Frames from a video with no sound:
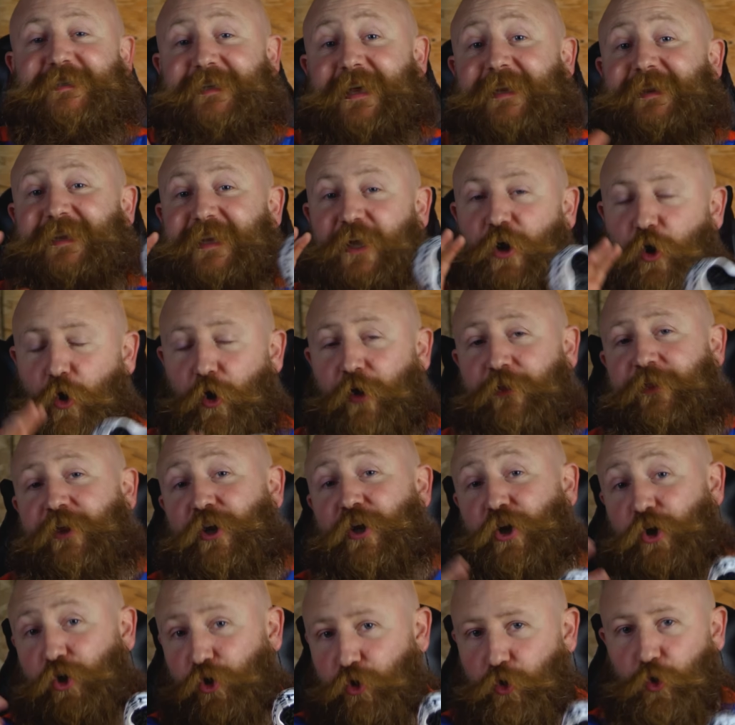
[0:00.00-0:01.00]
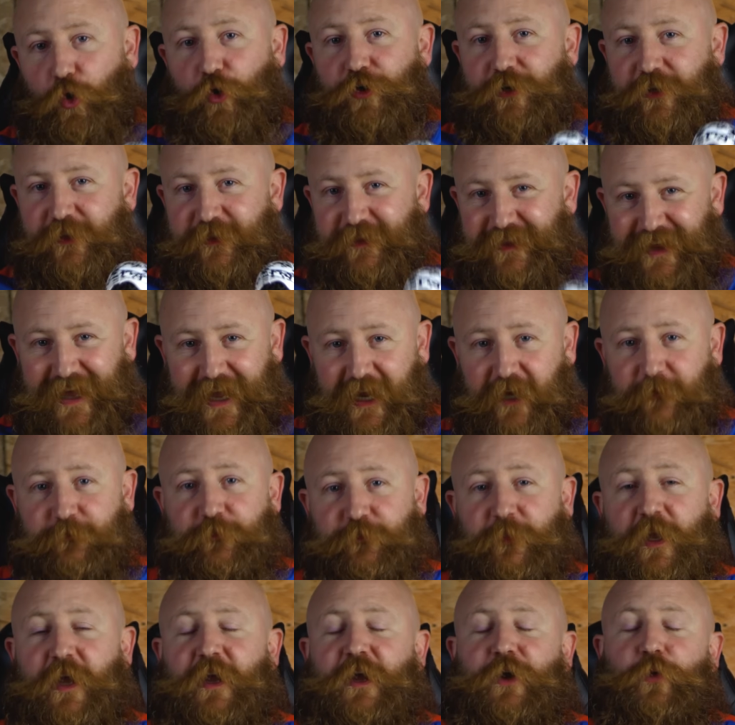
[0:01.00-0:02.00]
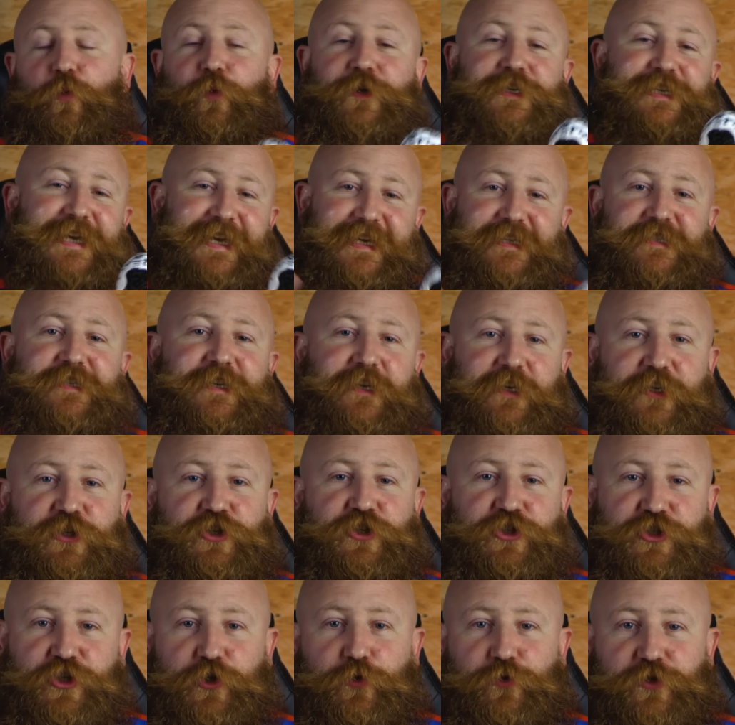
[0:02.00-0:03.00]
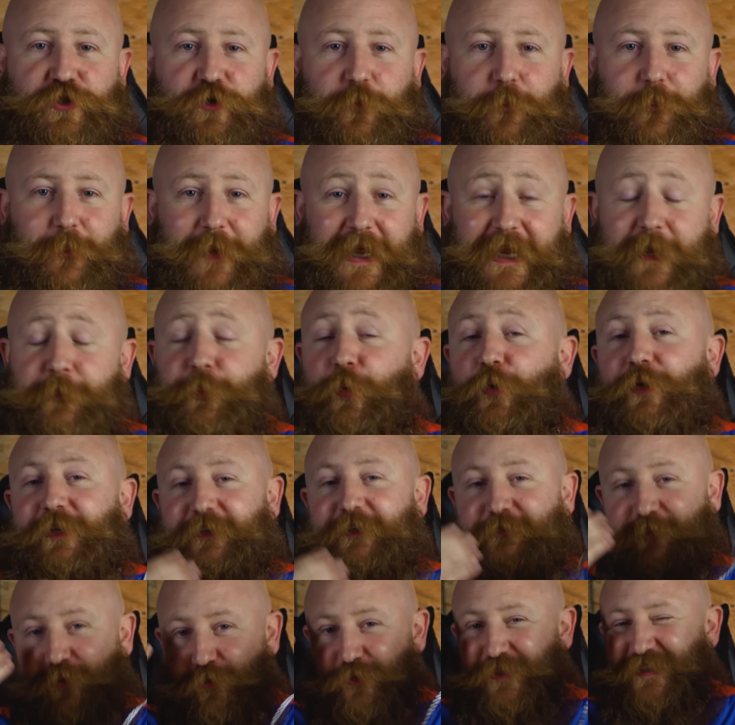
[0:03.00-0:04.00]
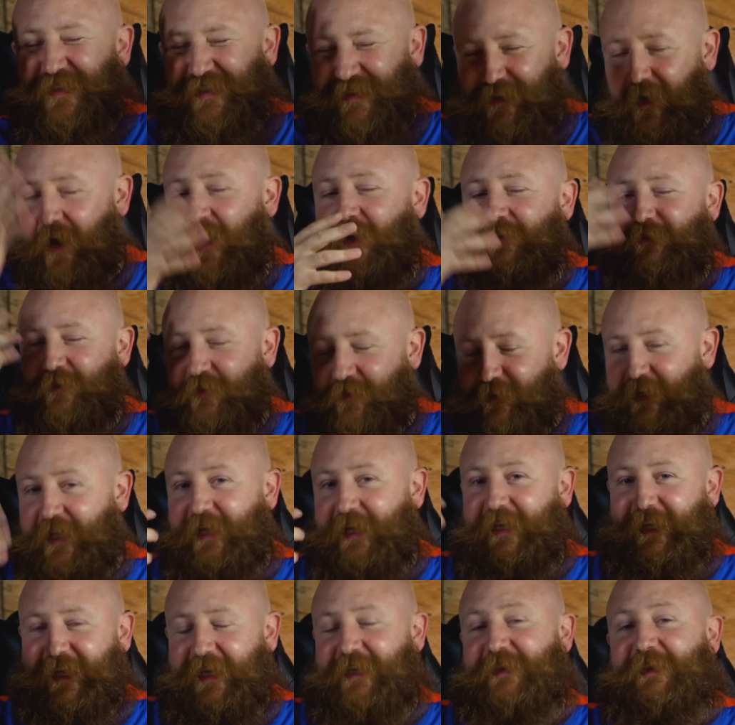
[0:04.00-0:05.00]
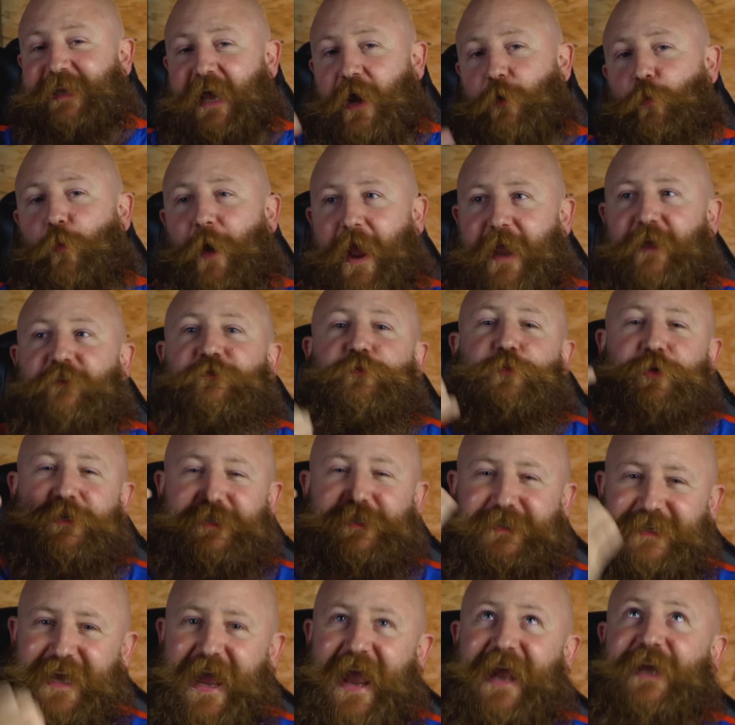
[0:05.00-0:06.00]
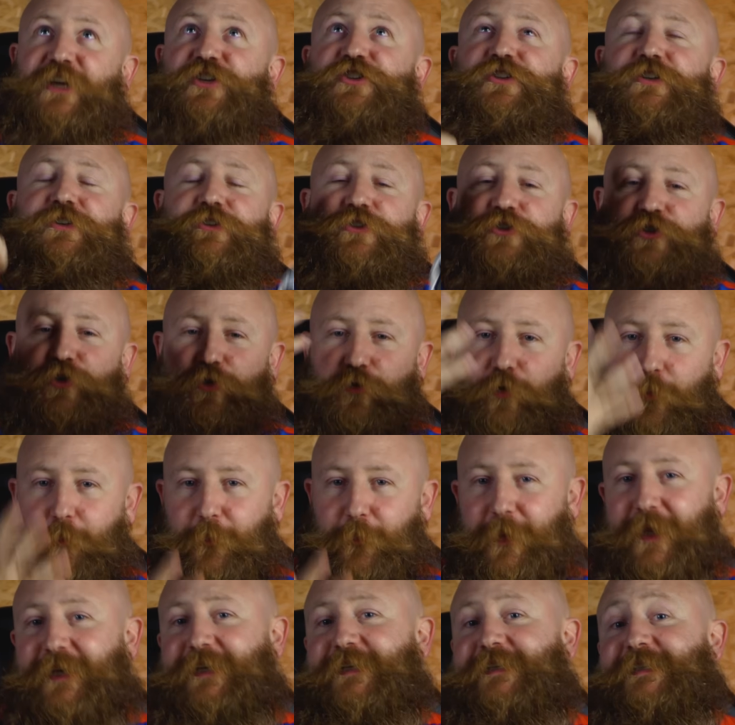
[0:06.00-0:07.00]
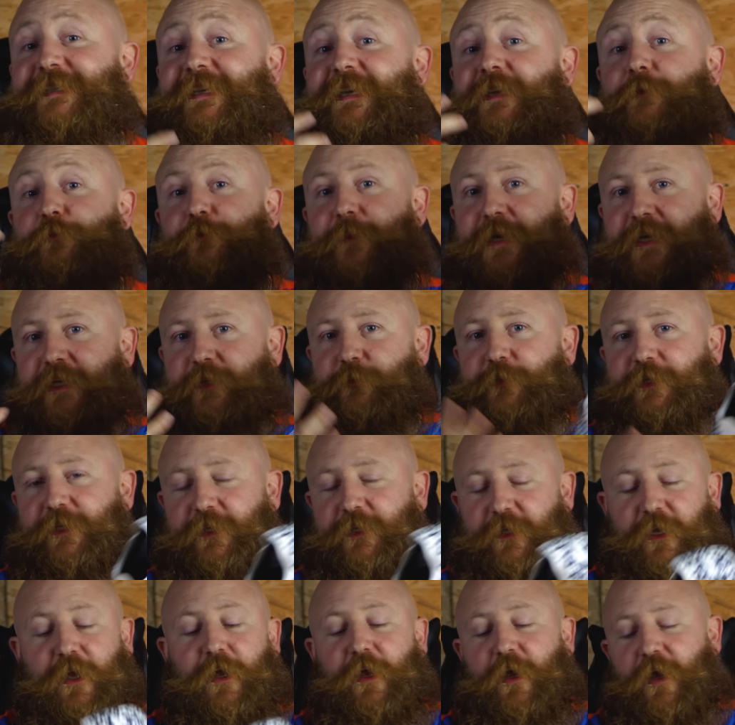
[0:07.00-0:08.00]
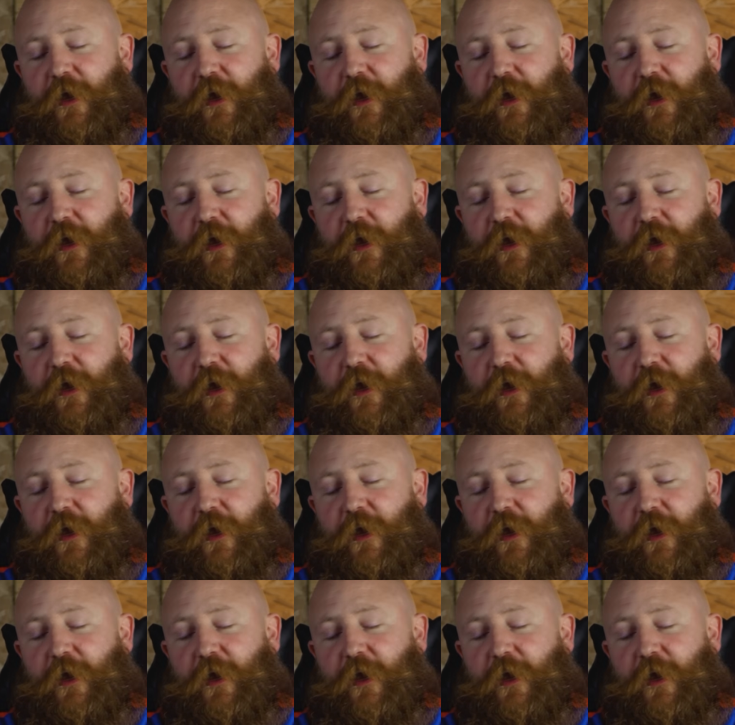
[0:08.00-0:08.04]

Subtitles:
And then the other good thing, which is going to suit some people, if you start to think in that way of protection, durability, maybe,